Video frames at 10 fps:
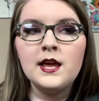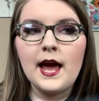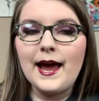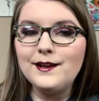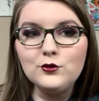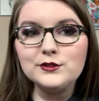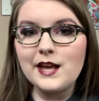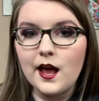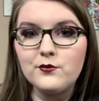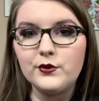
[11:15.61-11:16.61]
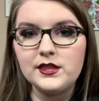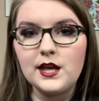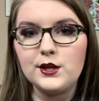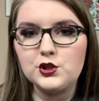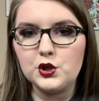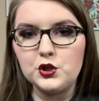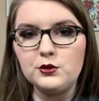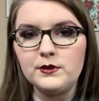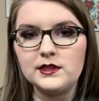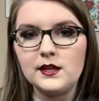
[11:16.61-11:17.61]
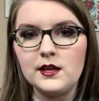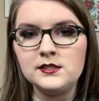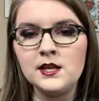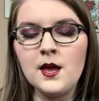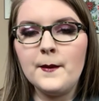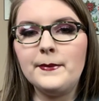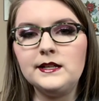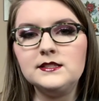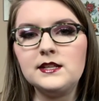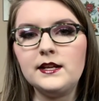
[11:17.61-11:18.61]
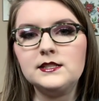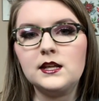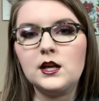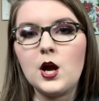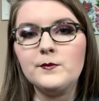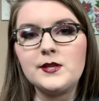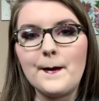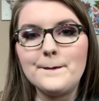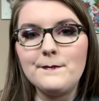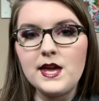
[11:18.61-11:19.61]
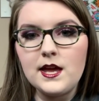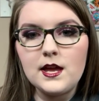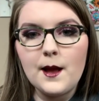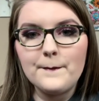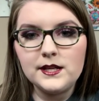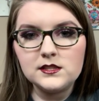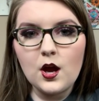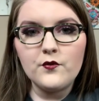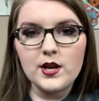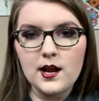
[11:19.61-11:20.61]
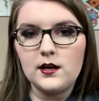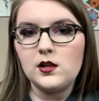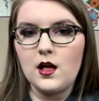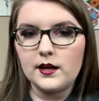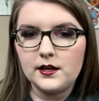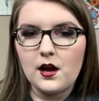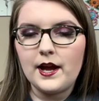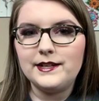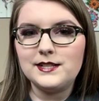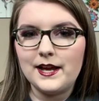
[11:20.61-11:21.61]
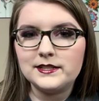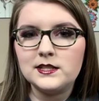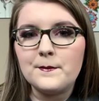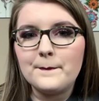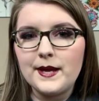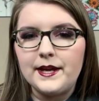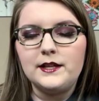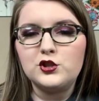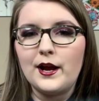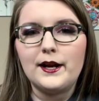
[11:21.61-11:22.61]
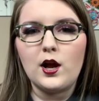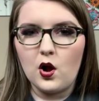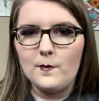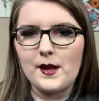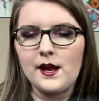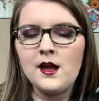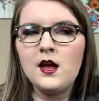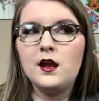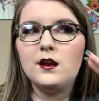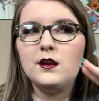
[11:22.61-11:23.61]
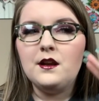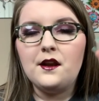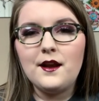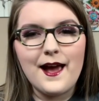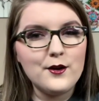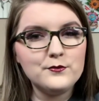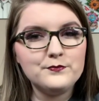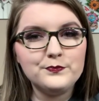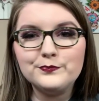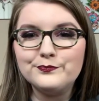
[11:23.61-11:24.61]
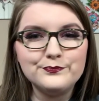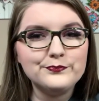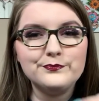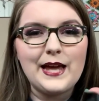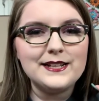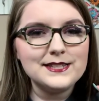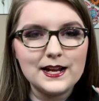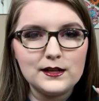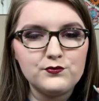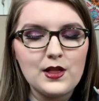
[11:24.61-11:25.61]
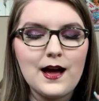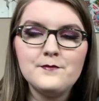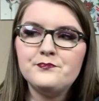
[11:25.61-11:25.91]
handles everything to do with this. But instead he's going to come to me, pissed off at 9 o'clock at night, texting me, trying to call me. No, that's not going to fly.